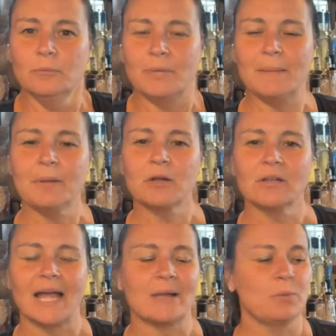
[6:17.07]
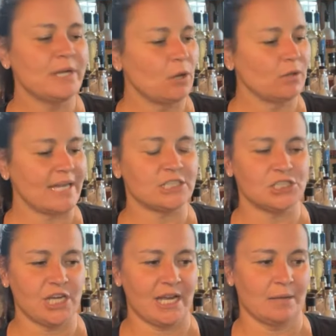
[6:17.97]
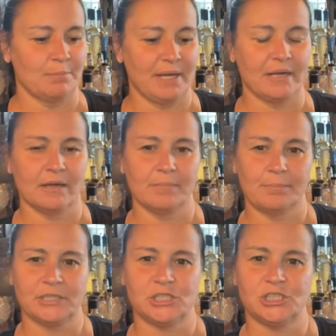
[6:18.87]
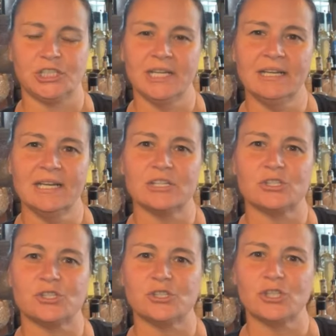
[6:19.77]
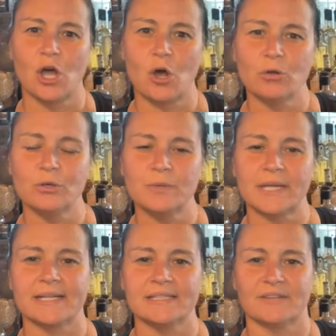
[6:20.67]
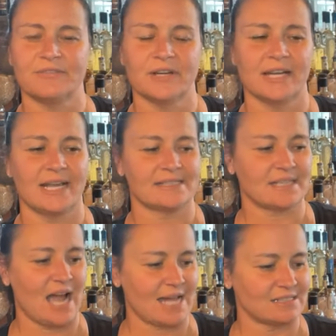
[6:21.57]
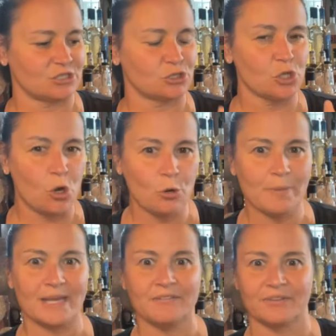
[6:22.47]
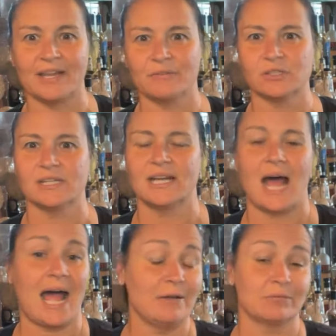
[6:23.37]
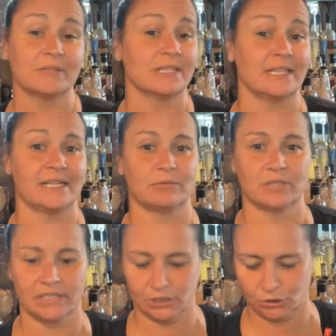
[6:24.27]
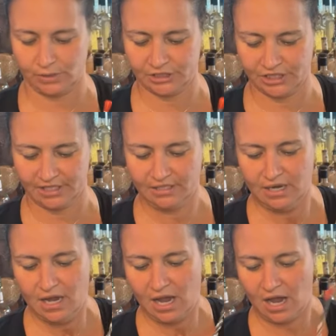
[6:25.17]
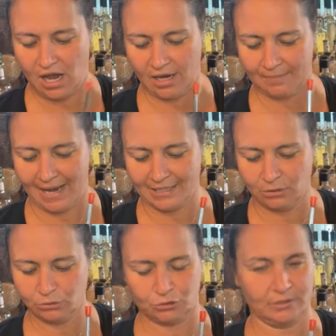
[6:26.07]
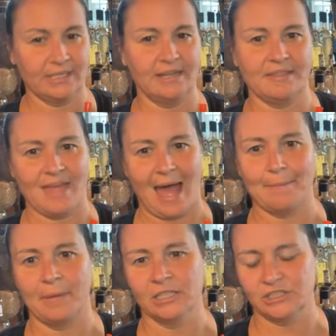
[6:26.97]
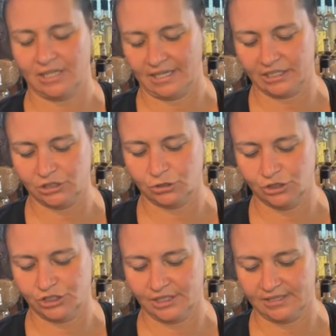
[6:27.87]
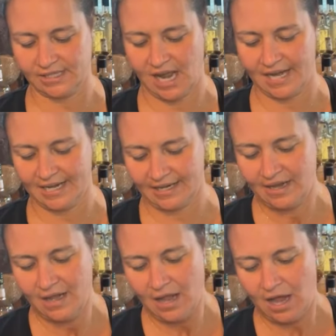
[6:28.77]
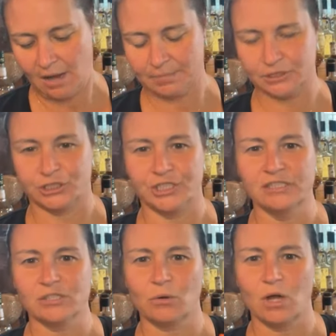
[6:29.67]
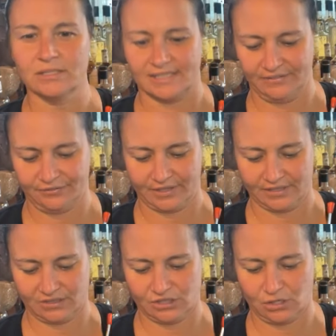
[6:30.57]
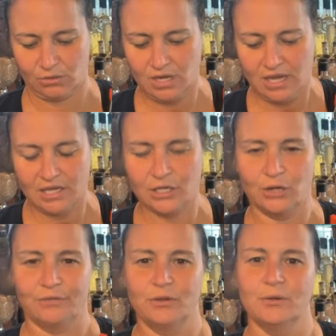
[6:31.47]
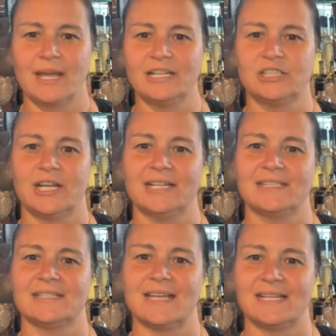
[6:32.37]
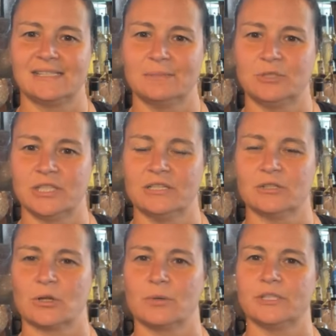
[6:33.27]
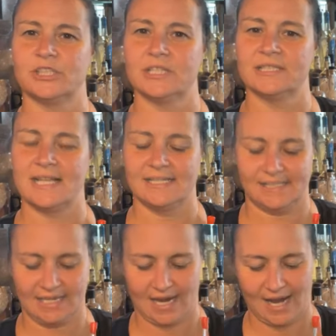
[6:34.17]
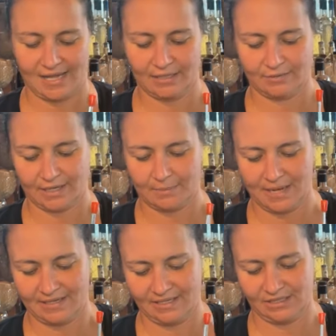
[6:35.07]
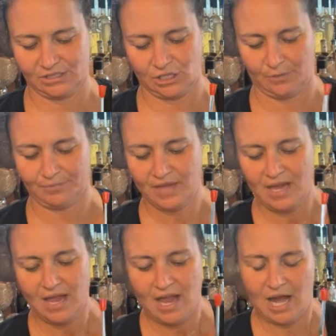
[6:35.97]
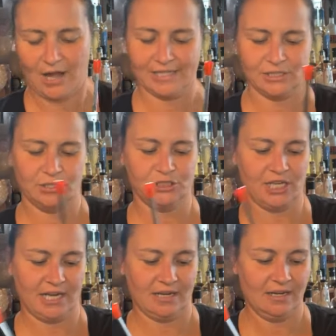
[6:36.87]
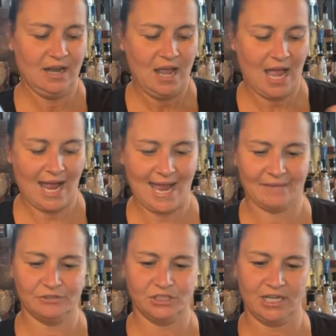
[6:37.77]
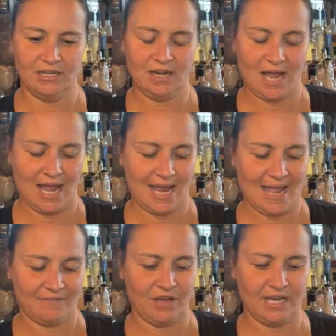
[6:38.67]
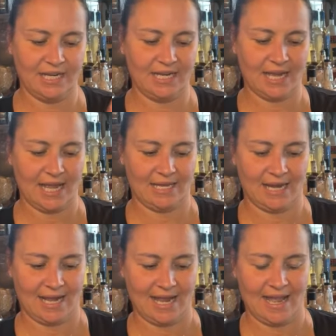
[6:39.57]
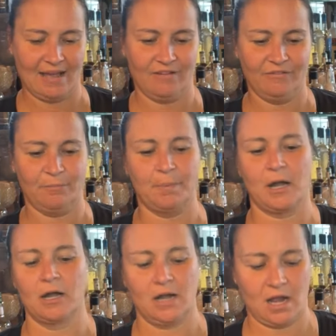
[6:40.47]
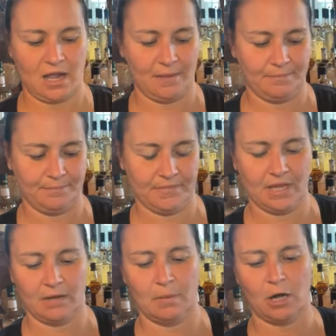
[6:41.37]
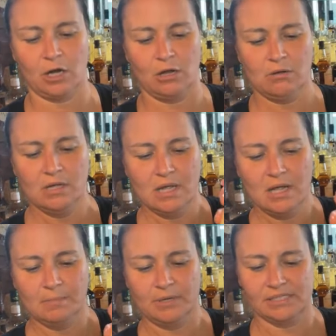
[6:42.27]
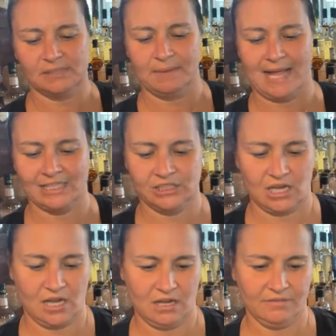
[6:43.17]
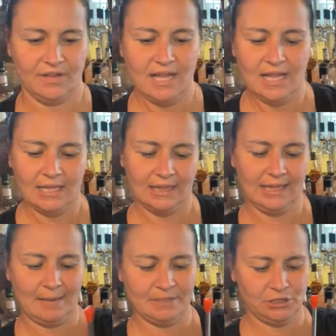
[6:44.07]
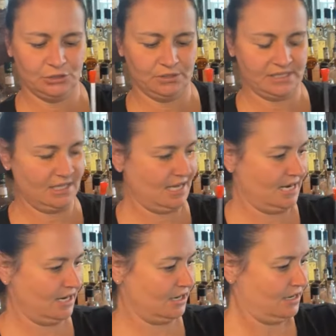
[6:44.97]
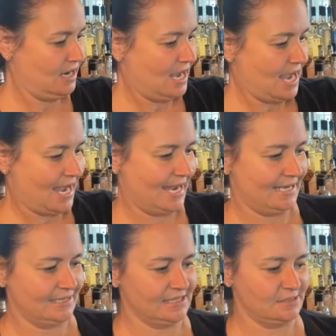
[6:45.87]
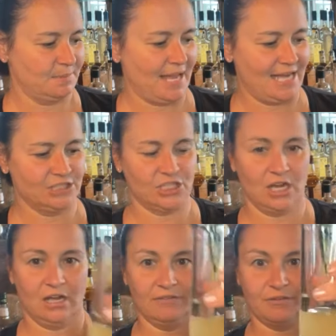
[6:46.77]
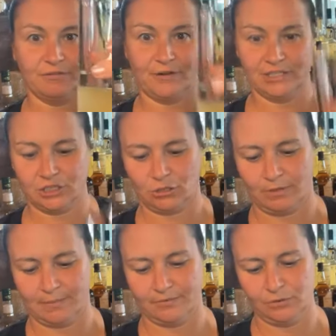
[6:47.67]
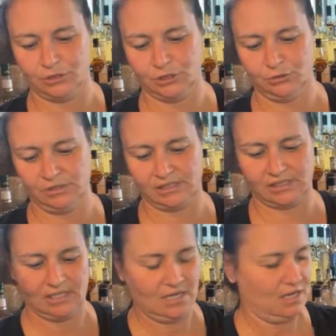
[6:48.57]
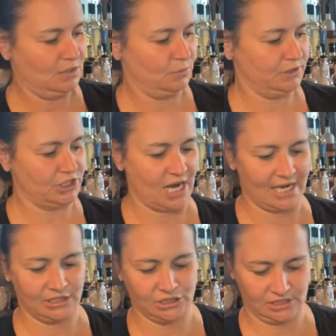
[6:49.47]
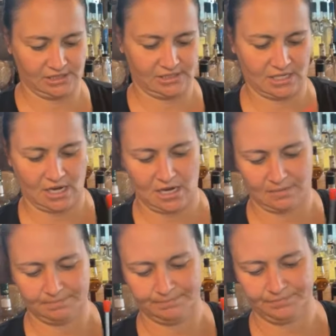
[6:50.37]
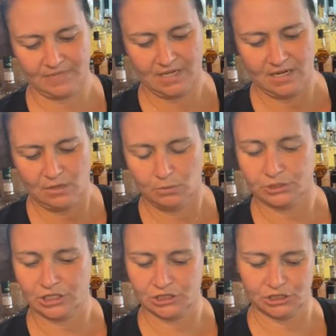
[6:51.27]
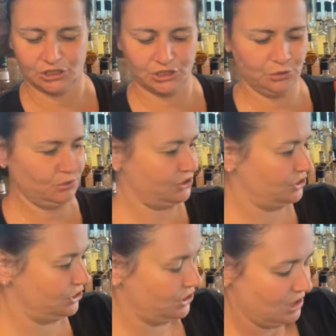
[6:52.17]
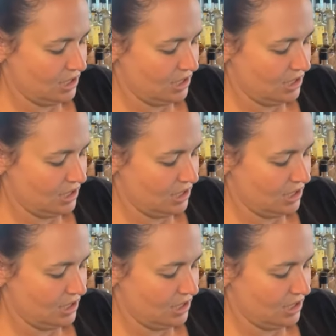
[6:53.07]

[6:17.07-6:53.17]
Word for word: people are like, we don't like gin, but but gin is so unique and different. It's got so many flavors in it. I really, really enjoy gin. Um, I don't drink it that much. I like a good gin and tonic, um, but gins are all different. So, you know, if you get a chance to taste some gins or go to a gin tasting, I highly recommend it. So, all right, so the gin, I have gin, I have honey, and I have bar, um, Amaro. Put a splash of lemon juice in there and a splash of fresh grapefruit juice, which I just, um, which I just juiced.